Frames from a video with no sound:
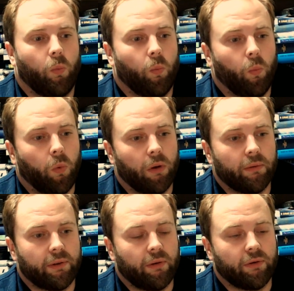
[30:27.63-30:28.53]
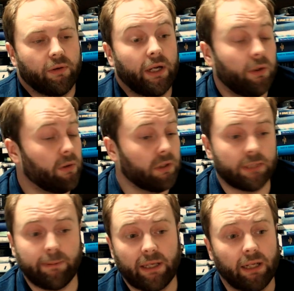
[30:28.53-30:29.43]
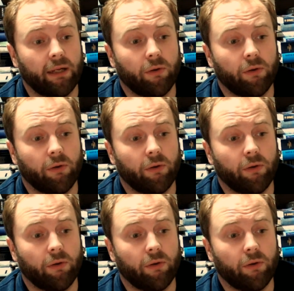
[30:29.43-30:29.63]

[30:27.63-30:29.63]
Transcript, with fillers: What went on? And you can speculate